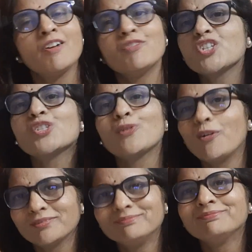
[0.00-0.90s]
which is
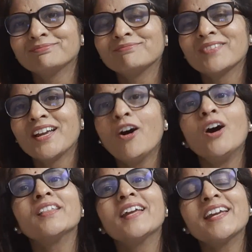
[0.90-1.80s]
wrong.
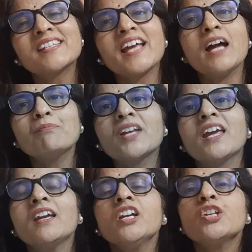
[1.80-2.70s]
On the exam
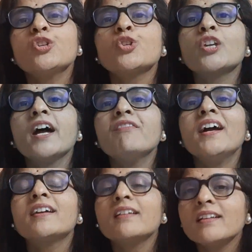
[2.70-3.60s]
day, you should have
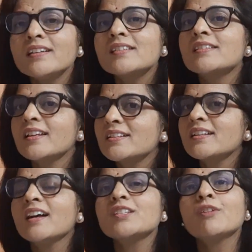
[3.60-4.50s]
at least 6
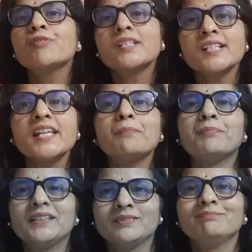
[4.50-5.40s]
hours of sleep